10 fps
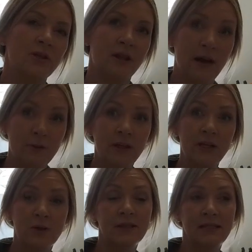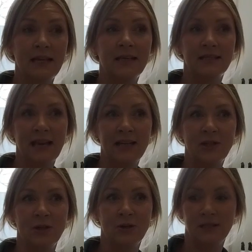So they will literally say
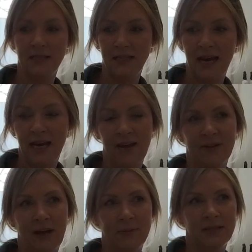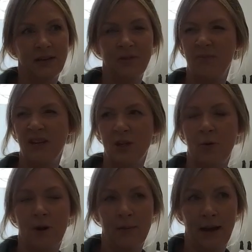to you, sit down and have a cup of tea with me.
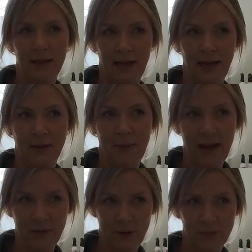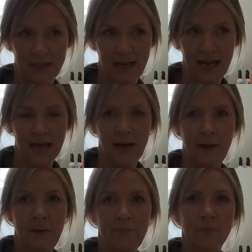Don't worry about cleaning the bathroom today.
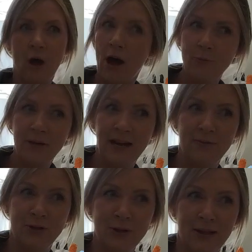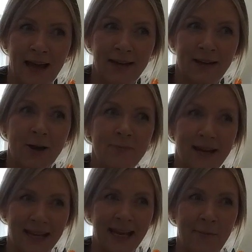I would never do that. I'd
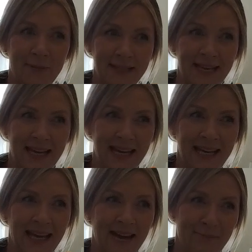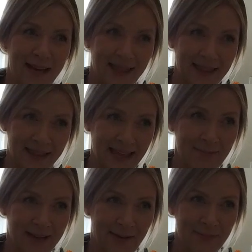make a cup of tea and make
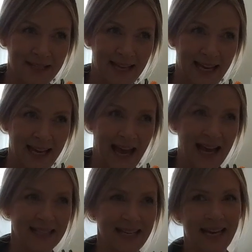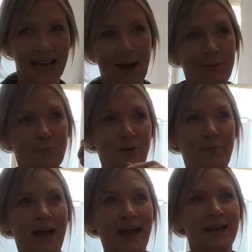them a cup of tea and say, come in with
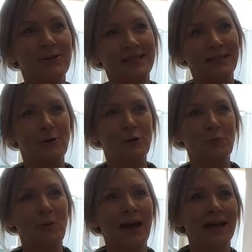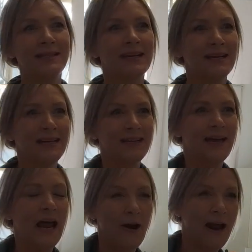me, you sit on your bed,
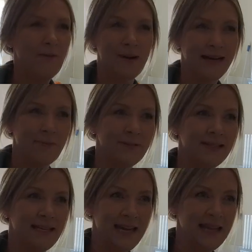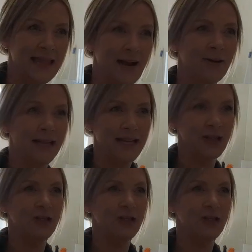and I'd have my cup of tea in there and clean